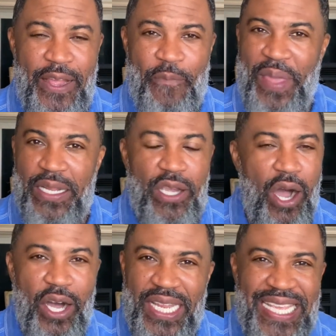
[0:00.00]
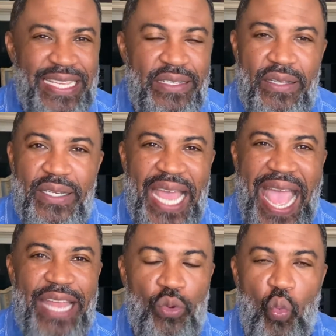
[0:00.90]
that God isn't
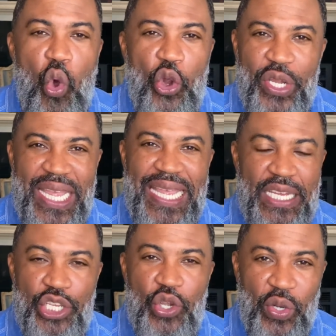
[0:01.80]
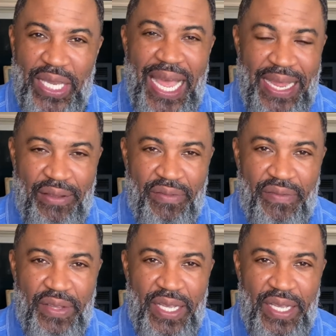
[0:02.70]
at work in your life.